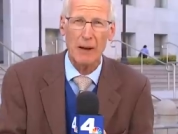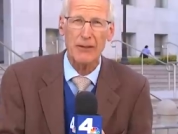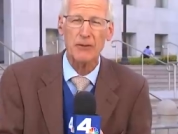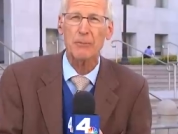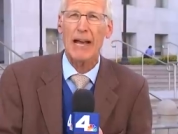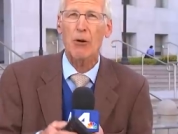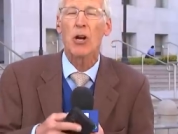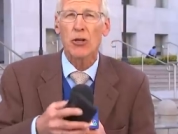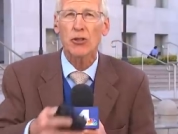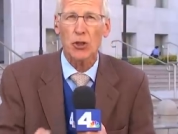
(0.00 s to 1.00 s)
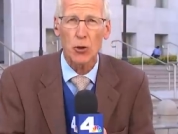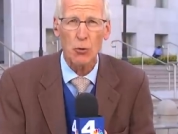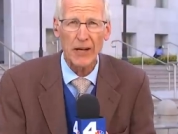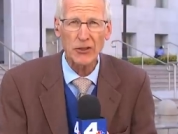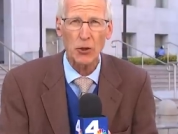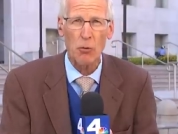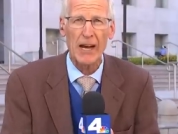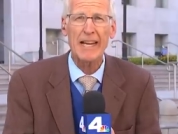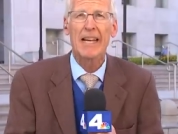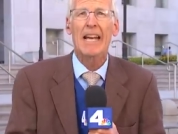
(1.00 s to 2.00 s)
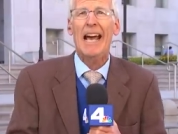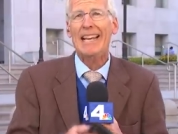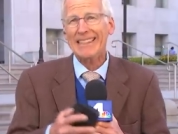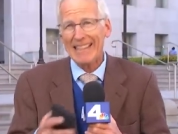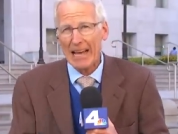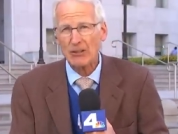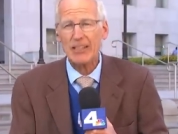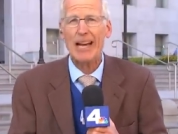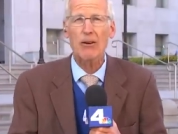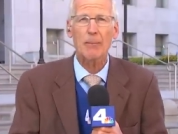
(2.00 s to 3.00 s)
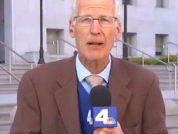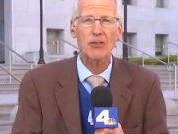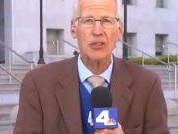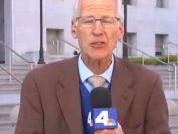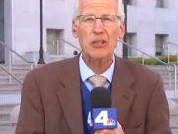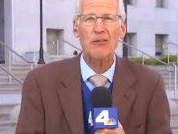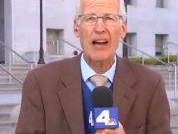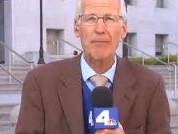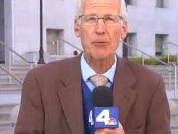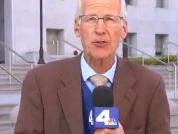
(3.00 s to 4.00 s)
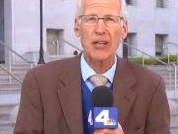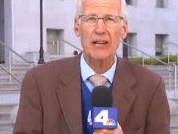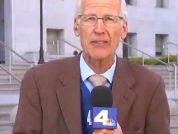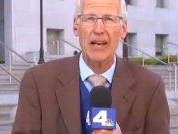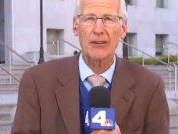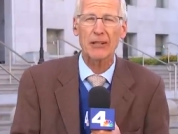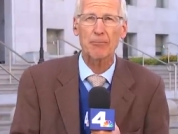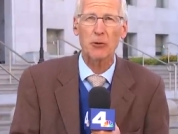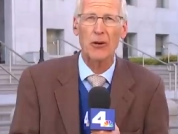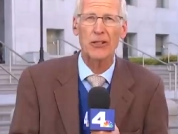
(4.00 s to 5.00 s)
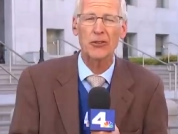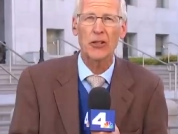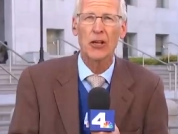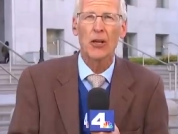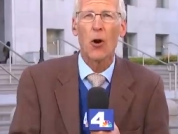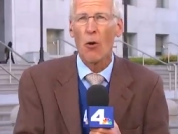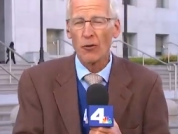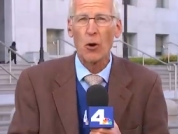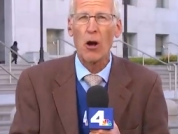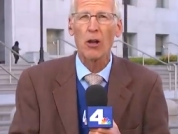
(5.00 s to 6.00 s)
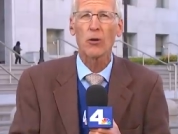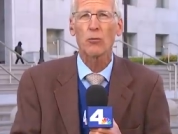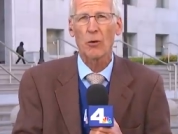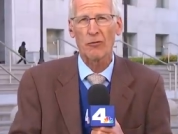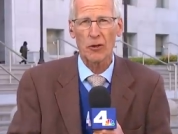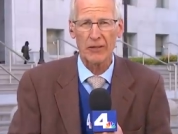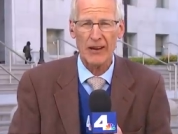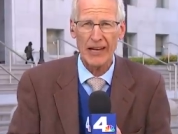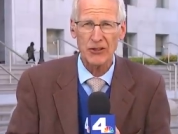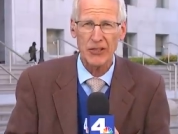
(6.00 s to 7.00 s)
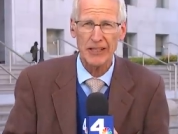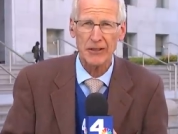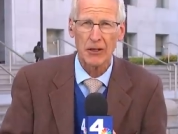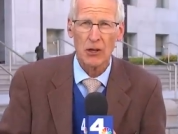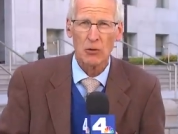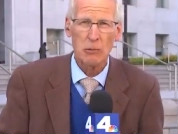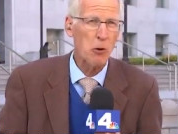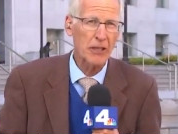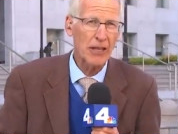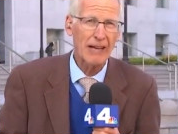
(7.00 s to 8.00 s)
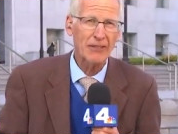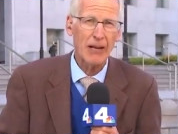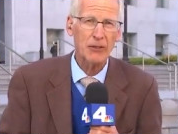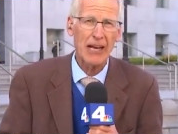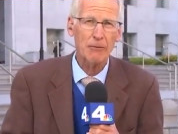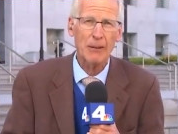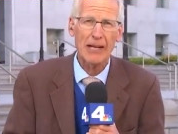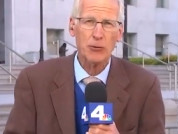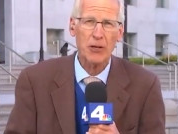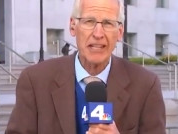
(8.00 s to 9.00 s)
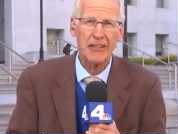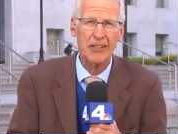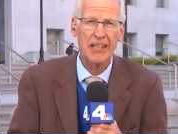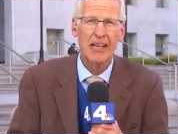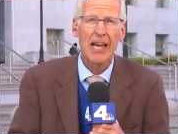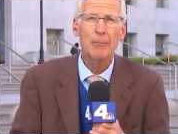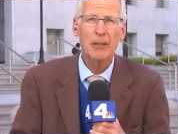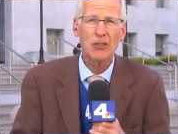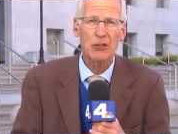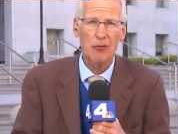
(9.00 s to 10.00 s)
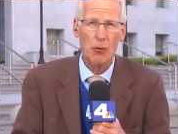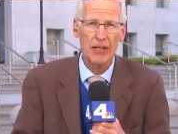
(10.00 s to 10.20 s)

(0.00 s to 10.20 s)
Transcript: month, now two weeks away. At last count, about 65% of county employees overall were fully vaccinated. Reporting live downtown, Patrick Healy, NBC4. More